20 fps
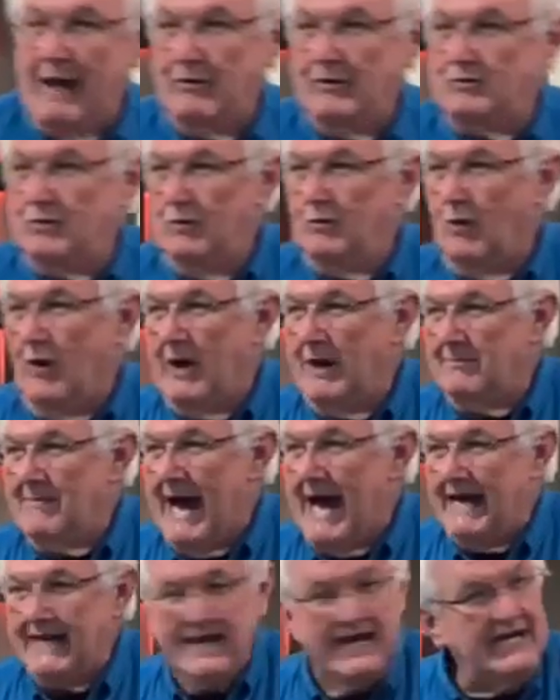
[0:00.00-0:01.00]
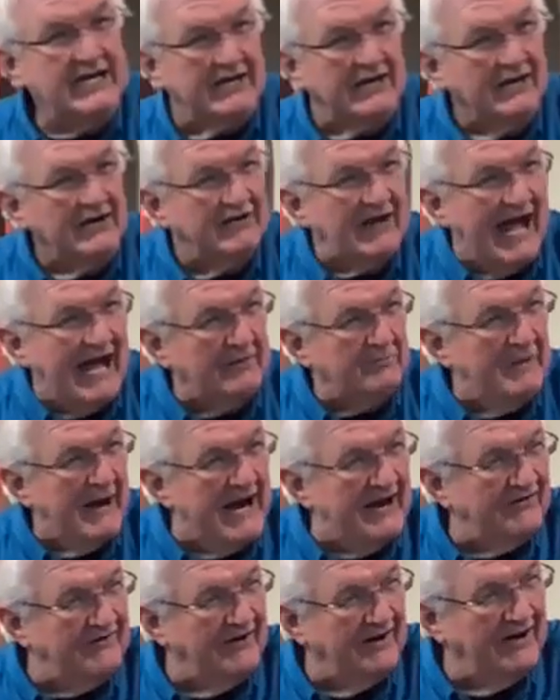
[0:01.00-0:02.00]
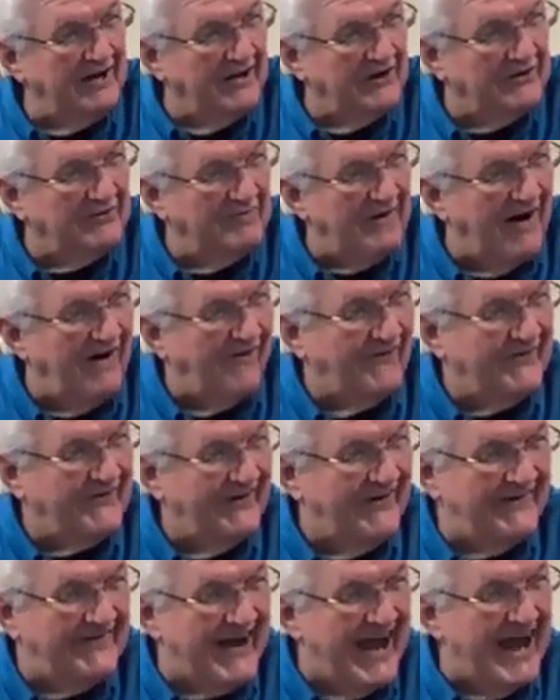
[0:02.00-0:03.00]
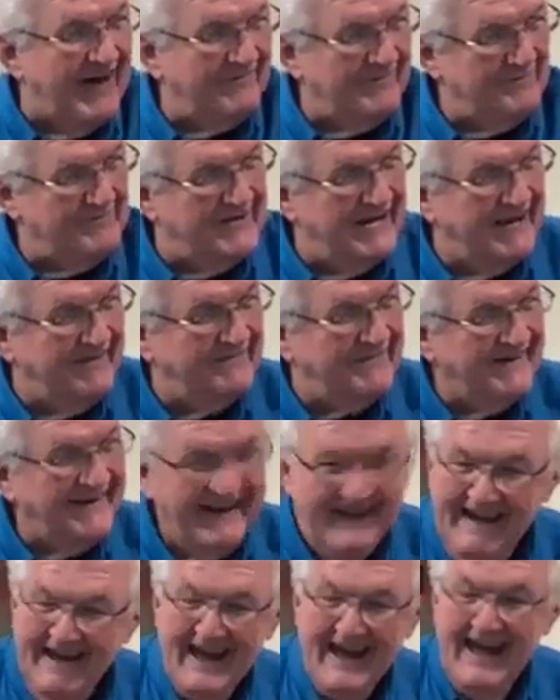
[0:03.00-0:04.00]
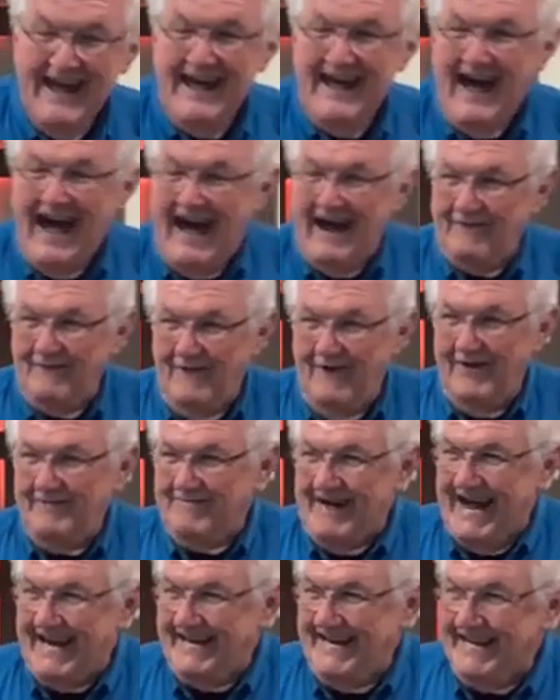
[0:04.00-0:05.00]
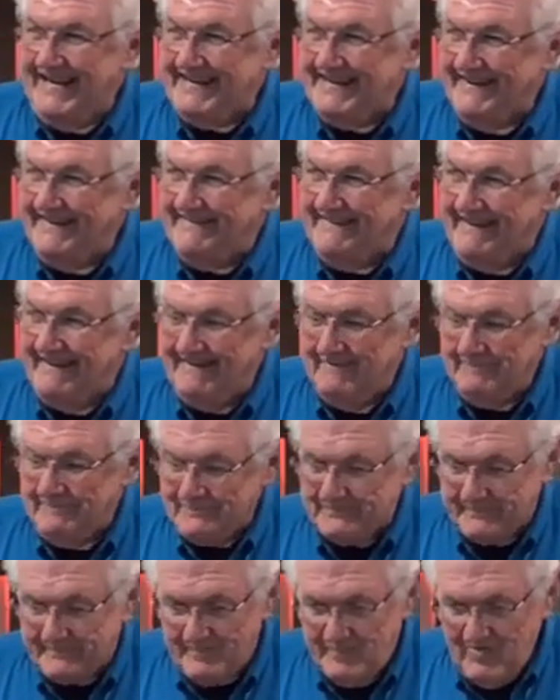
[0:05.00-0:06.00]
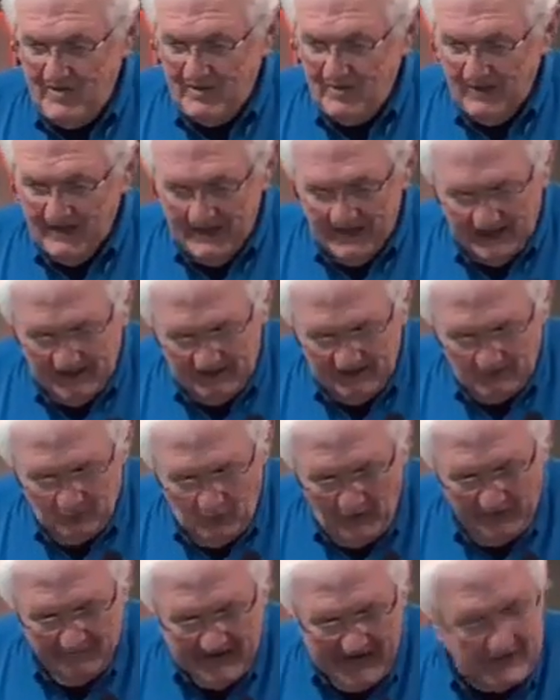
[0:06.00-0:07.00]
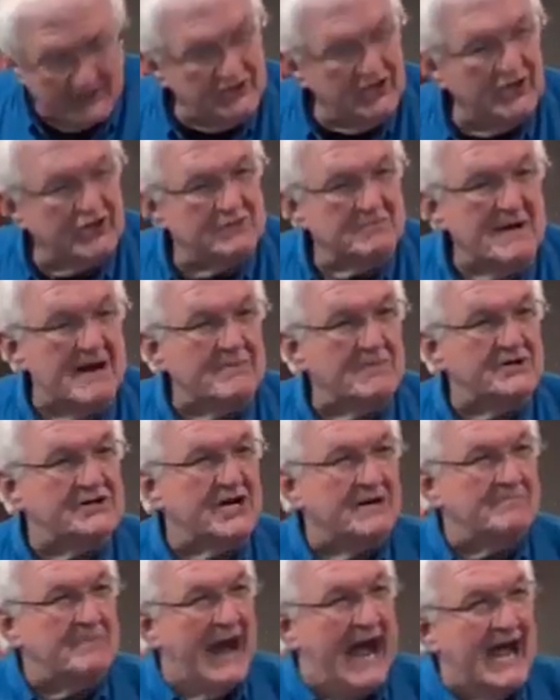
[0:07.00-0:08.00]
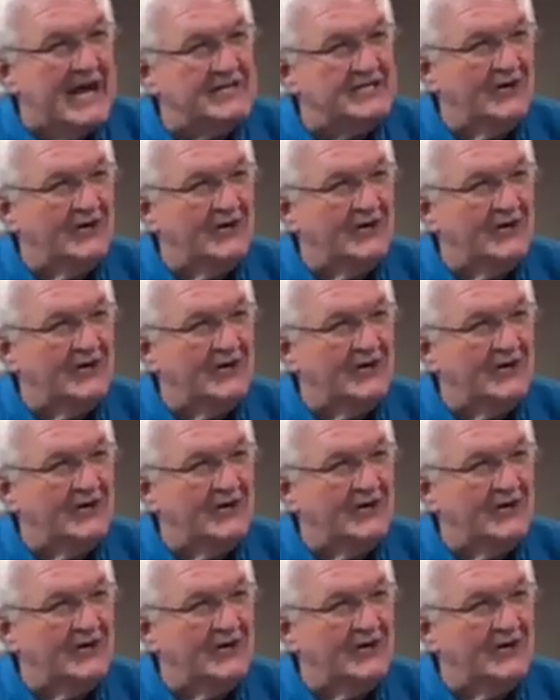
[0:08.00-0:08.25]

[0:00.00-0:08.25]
was with one of my deacons. I was pastoring a little small church out from Tifton. I was one of my deacons, and one of our church members had passed